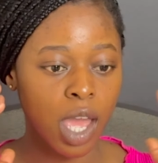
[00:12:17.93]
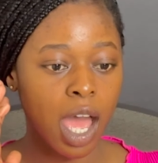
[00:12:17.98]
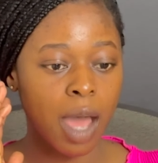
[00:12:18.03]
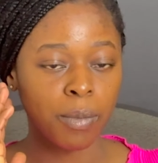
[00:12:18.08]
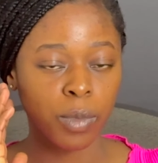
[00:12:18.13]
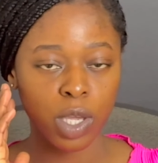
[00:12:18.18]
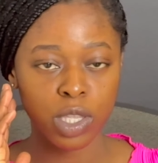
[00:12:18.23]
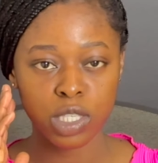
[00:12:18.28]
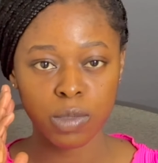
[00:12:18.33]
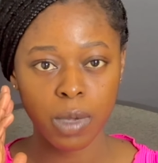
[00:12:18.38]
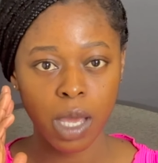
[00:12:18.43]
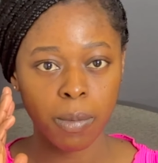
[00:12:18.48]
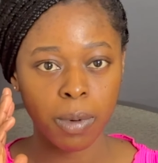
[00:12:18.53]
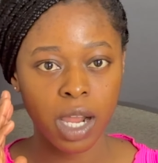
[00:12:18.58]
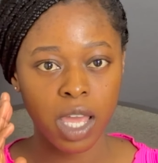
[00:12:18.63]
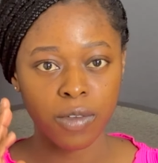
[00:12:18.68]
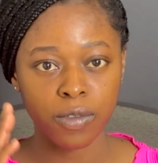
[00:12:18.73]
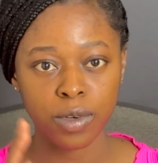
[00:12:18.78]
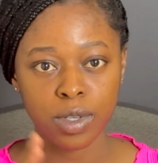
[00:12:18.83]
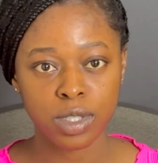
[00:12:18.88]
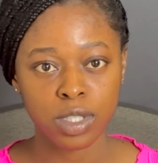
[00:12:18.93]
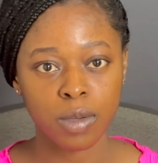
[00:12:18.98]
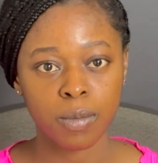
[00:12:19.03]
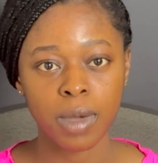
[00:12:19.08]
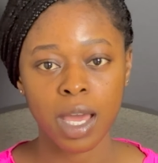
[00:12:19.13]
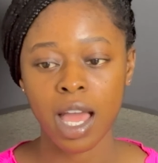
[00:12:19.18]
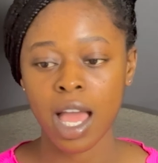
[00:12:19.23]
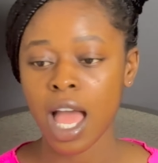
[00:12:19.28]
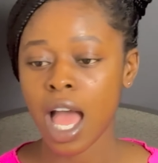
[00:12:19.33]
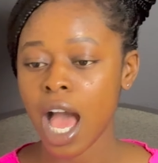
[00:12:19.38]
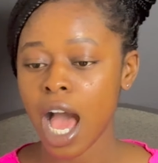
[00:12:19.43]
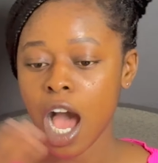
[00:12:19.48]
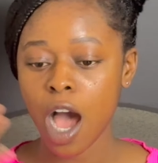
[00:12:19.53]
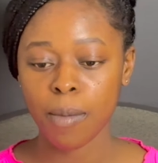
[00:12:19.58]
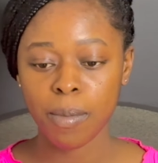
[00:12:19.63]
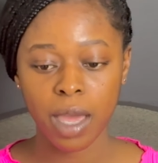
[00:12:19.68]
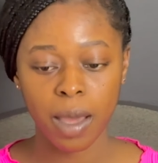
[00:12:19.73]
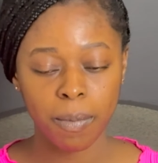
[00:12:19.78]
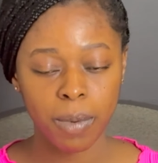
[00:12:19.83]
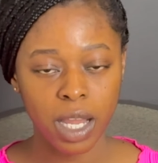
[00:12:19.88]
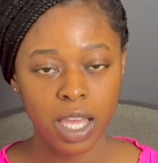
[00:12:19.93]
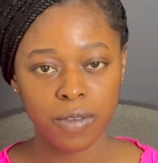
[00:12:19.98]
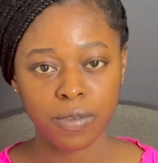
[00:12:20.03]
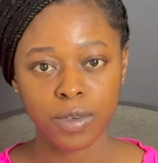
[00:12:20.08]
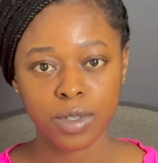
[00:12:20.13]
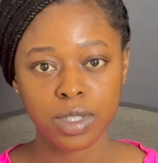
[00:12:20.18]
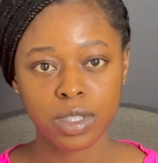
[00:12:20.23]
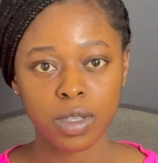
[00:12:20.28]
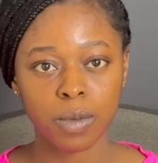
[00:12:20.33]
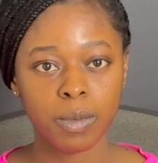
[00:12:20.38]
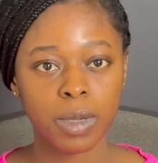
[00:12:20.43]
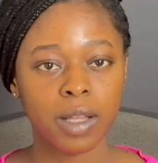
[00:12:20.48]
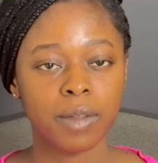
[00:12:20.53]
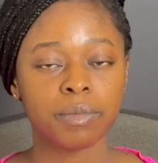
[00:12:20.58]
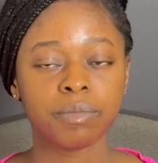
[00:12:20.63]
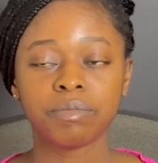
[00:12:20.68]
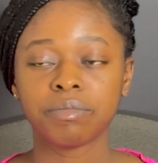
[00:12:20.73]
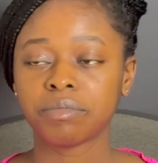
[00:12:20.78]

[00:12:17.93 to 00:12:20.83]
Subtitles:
I'm going to be applying for summer, I'll be applying for summer.